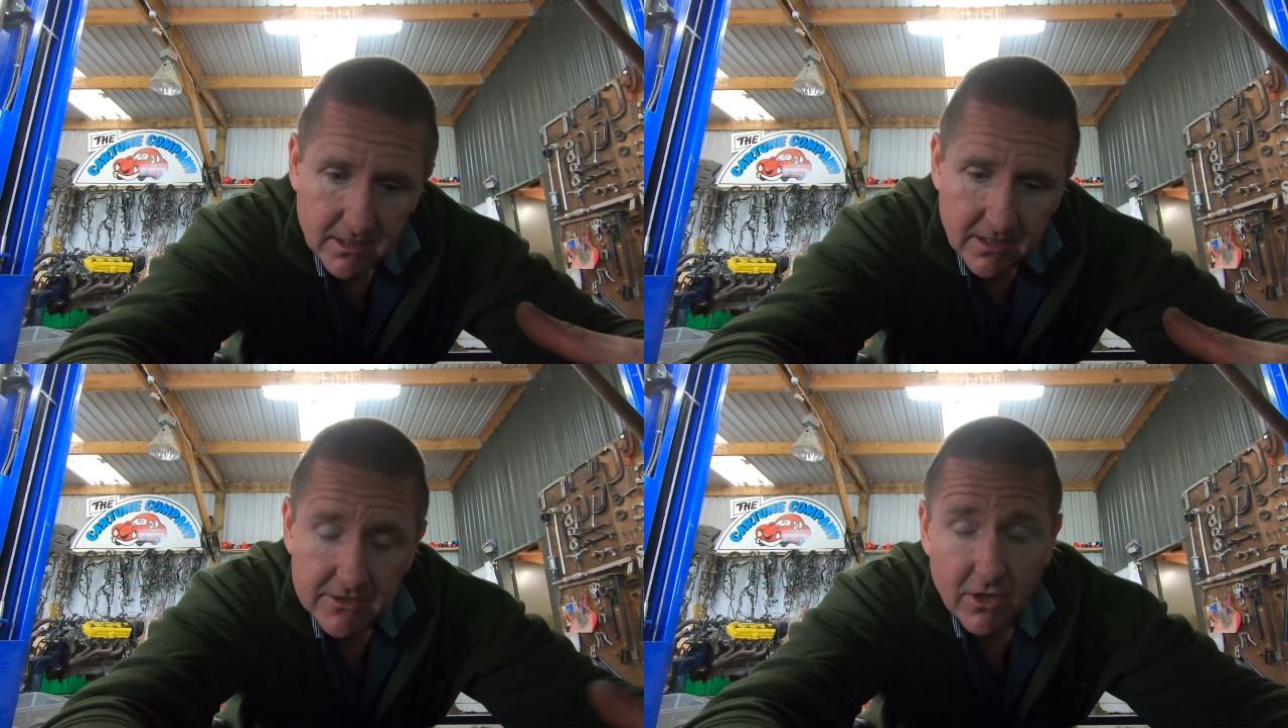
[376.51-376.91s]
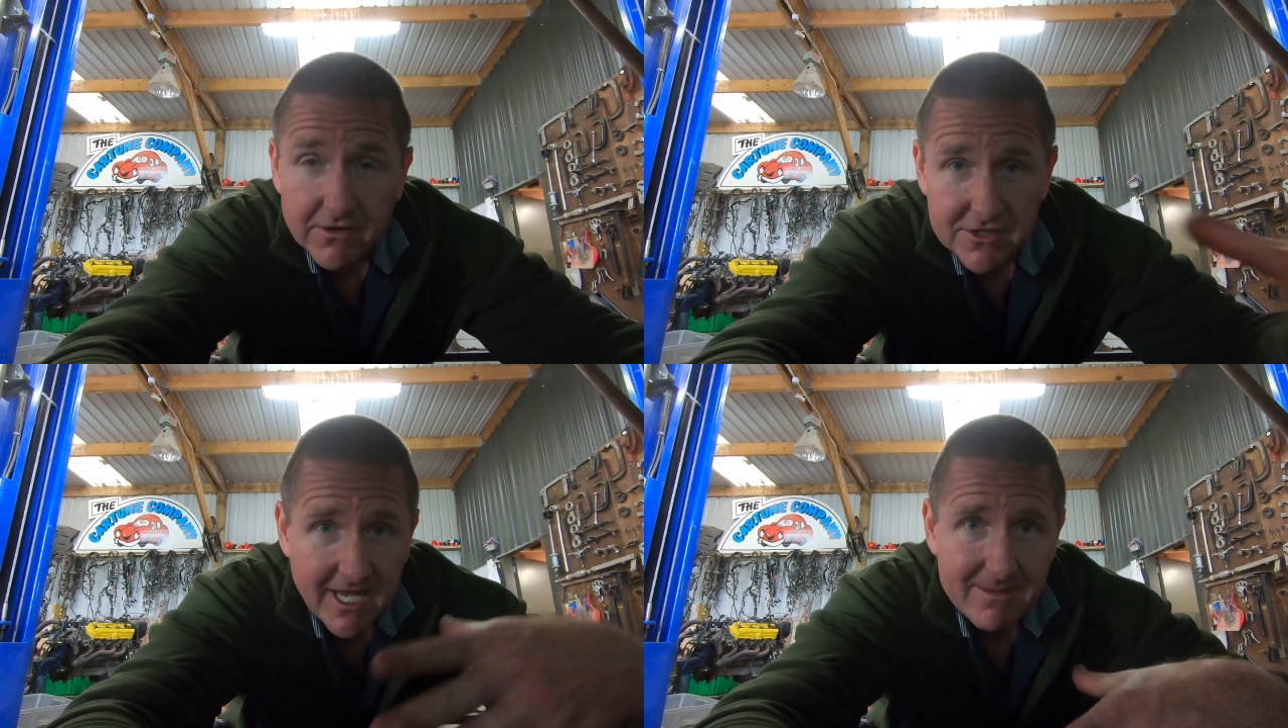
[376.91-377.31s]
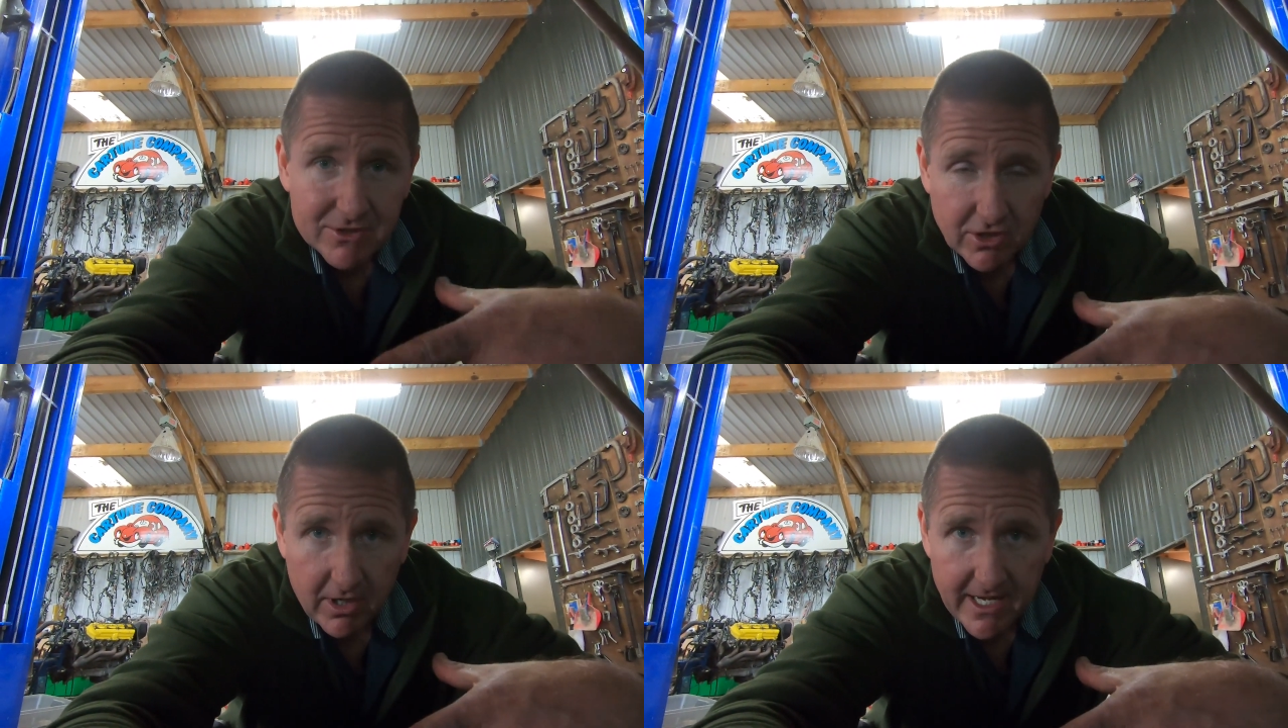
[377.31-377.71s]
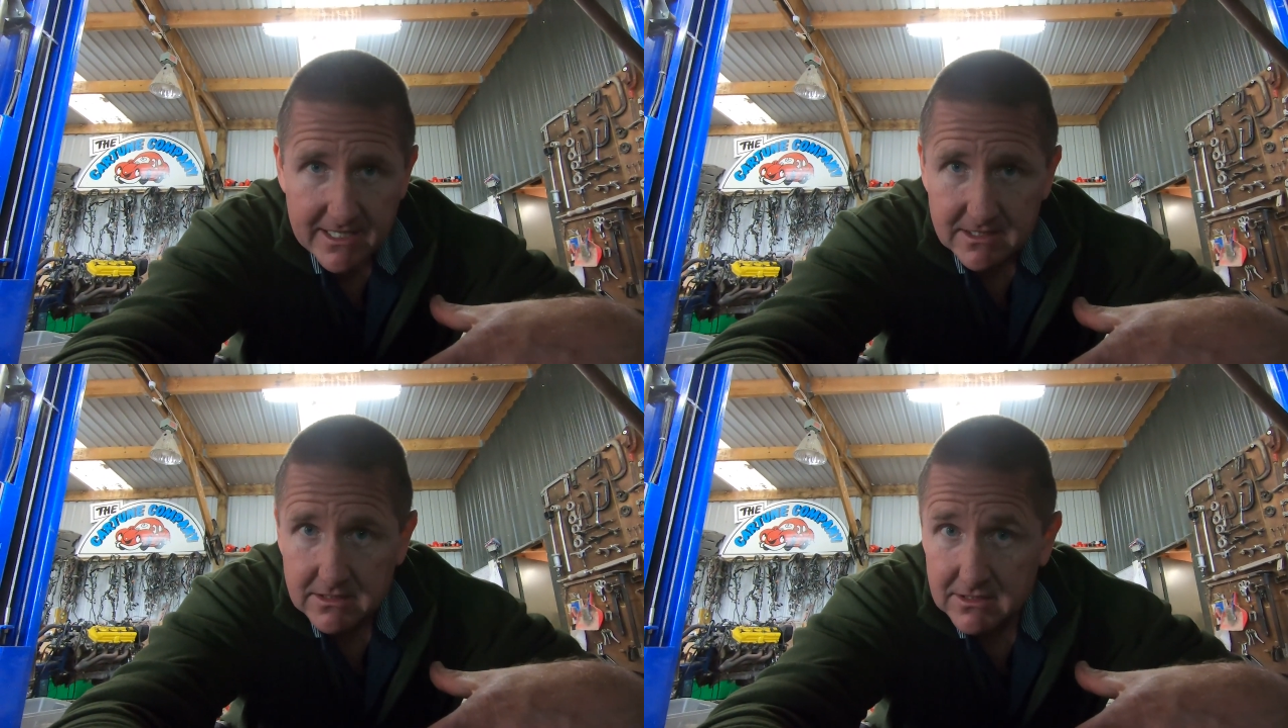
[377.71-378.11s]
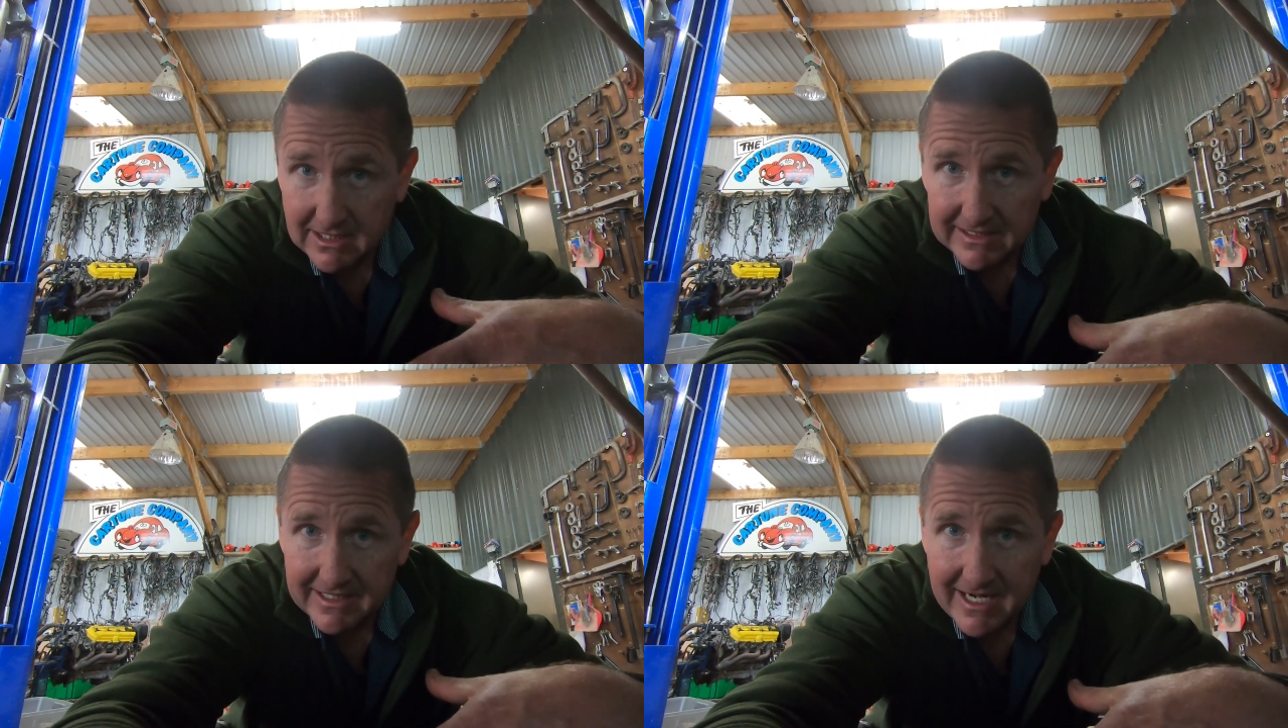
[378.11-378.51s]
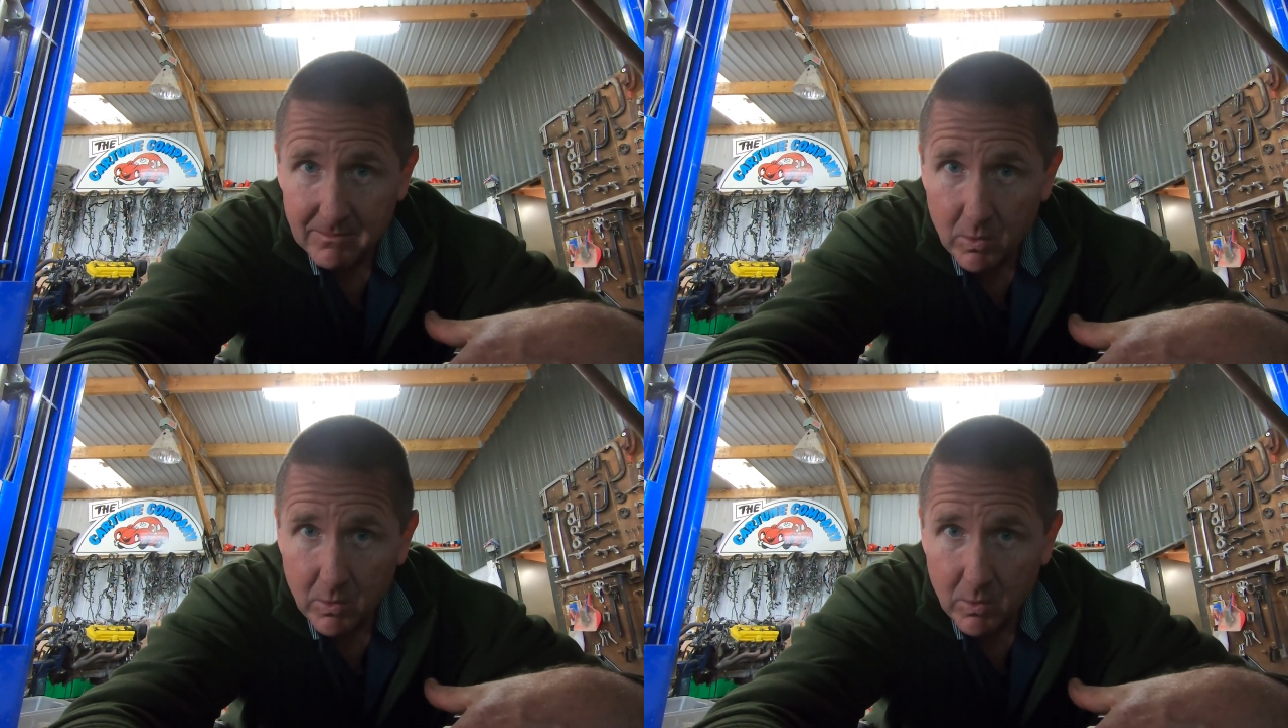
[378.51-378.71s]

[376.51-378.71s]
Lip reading: is on the same side as cylinder number